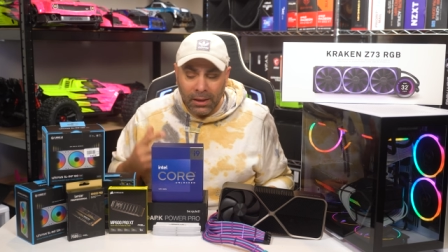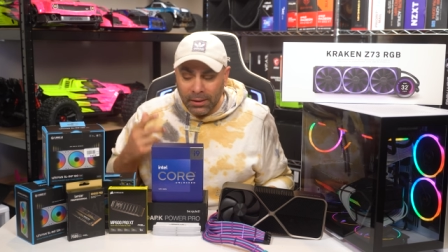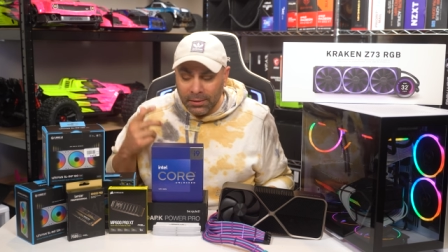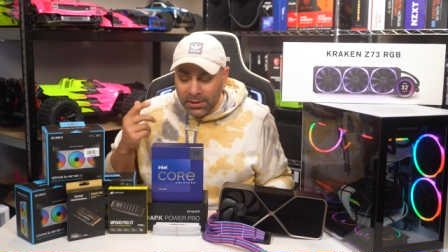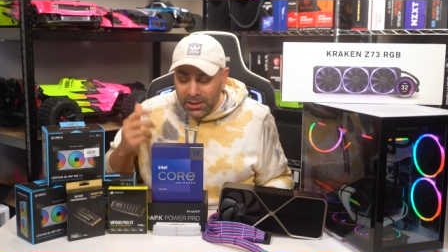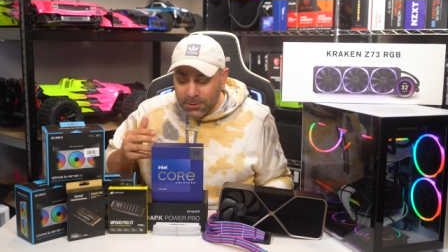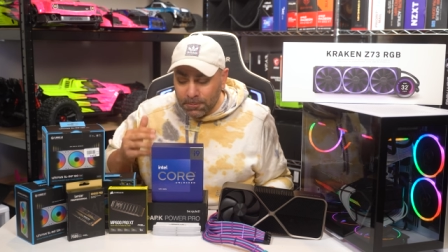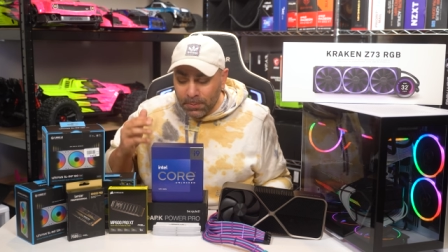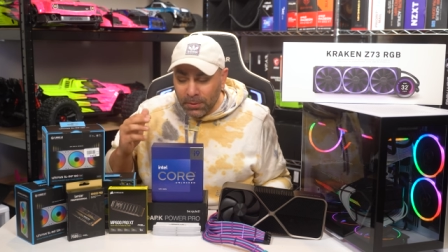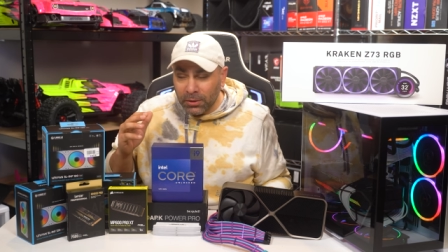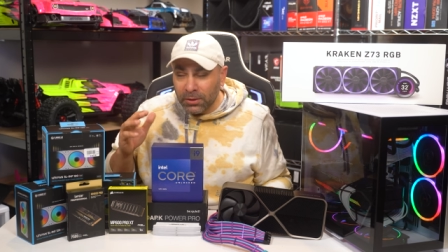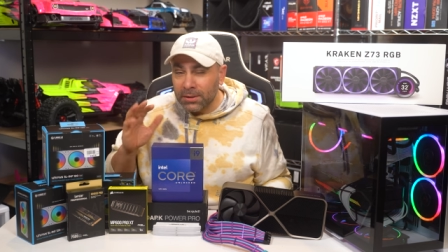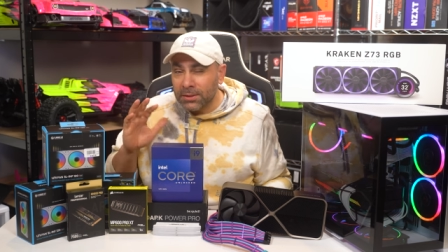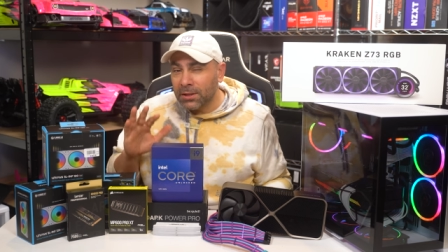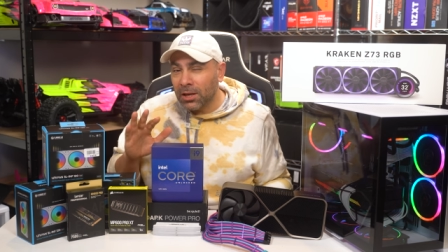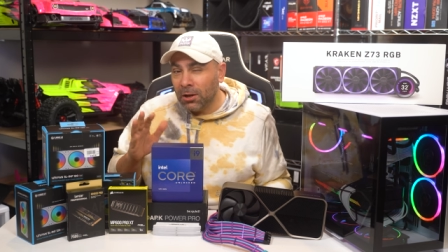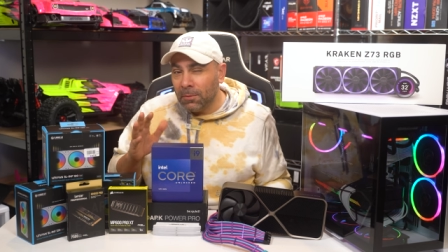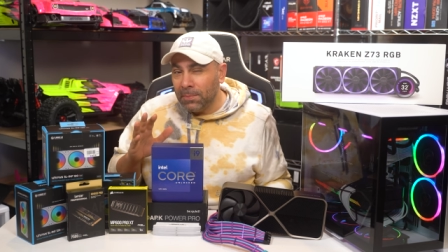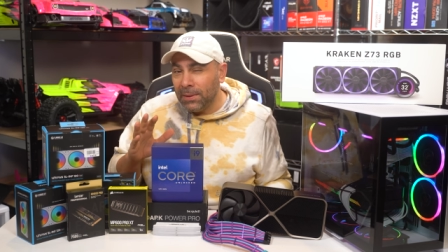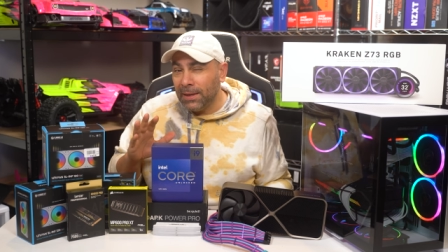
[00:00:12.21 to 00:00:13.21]
This build is
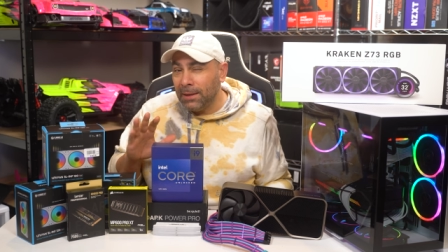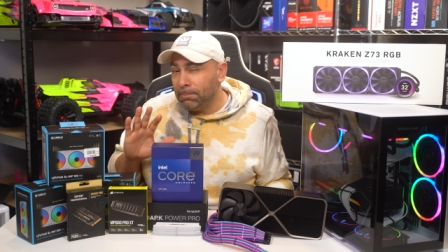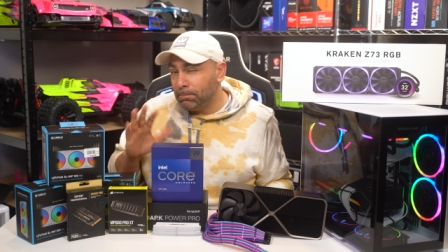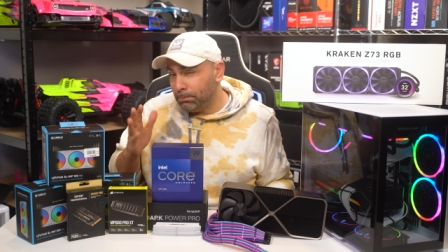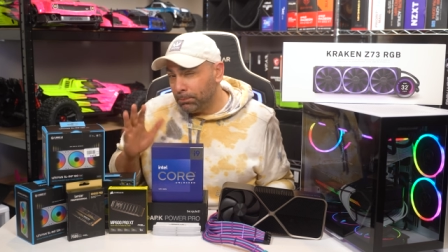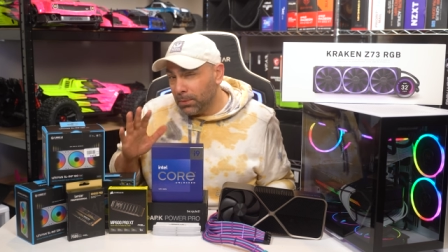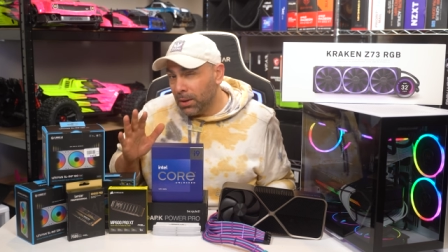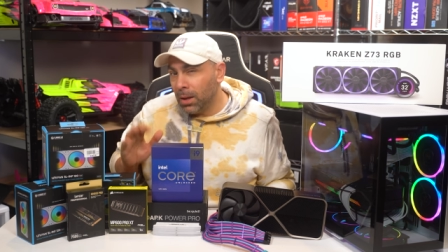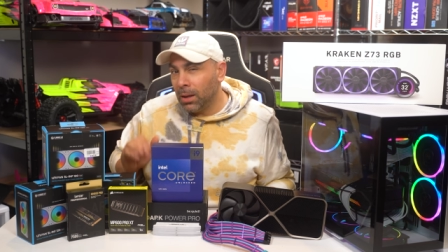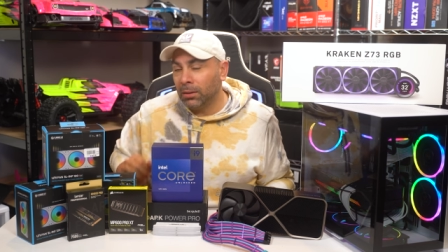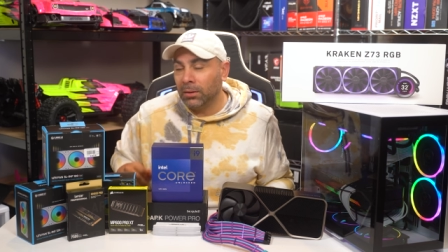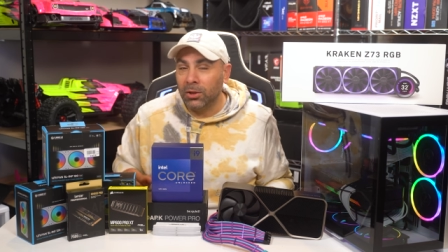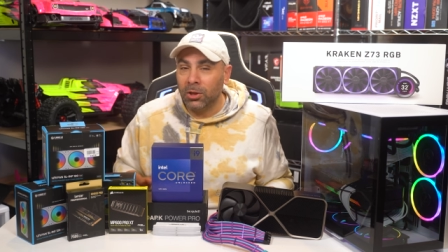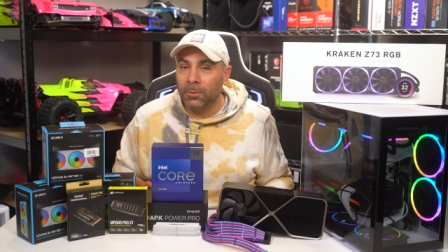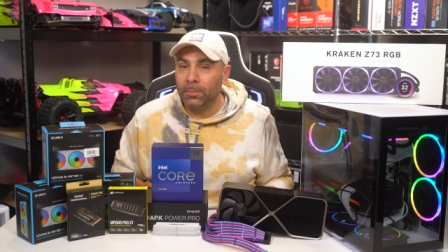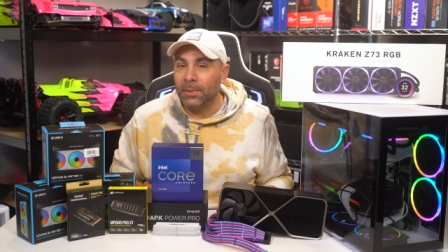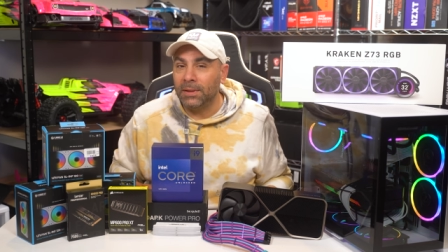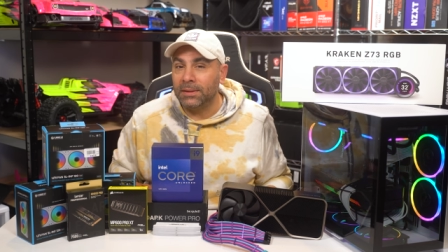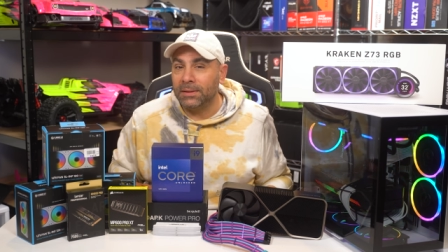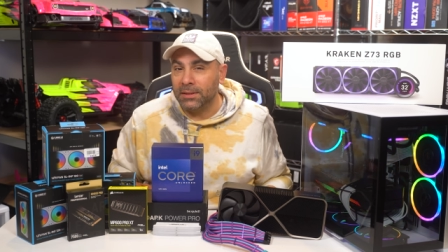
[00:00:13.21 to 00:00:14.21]
gonna be a
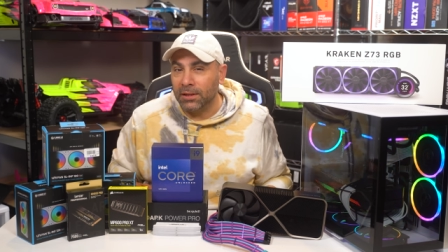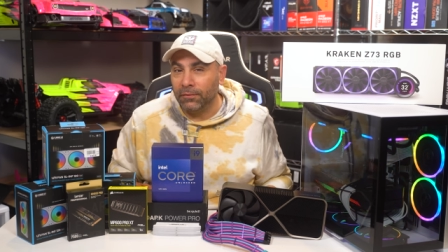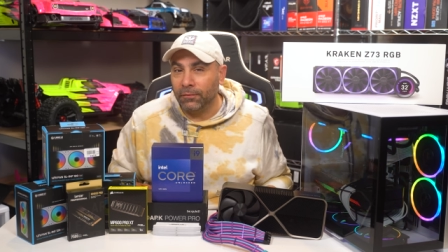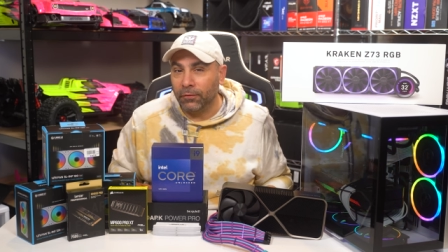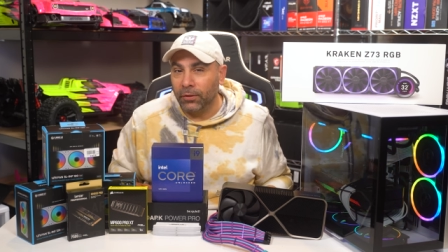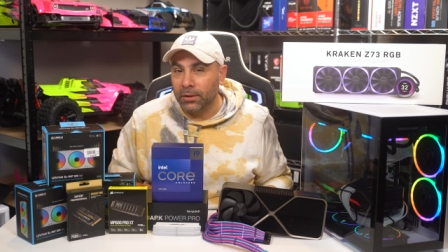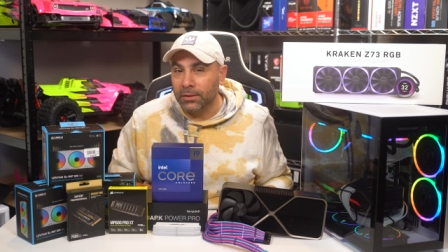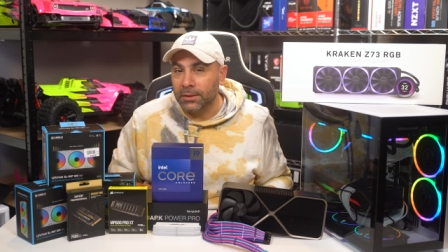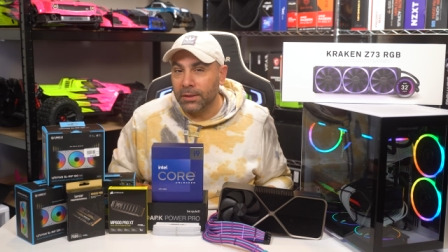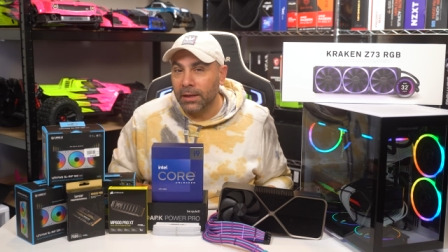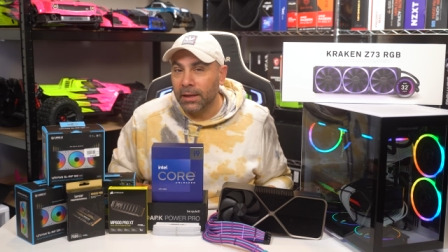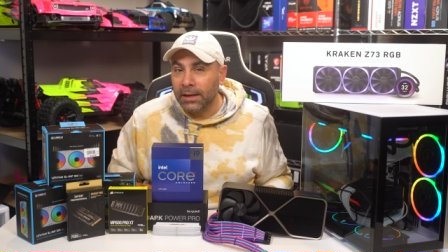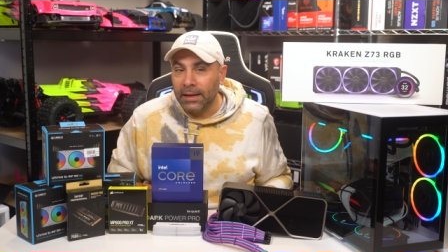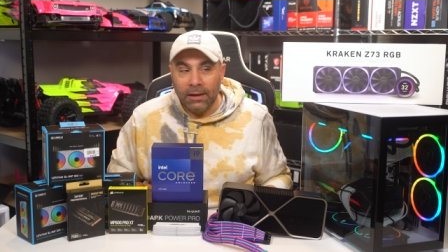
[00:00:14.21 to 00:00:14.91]
little bit different.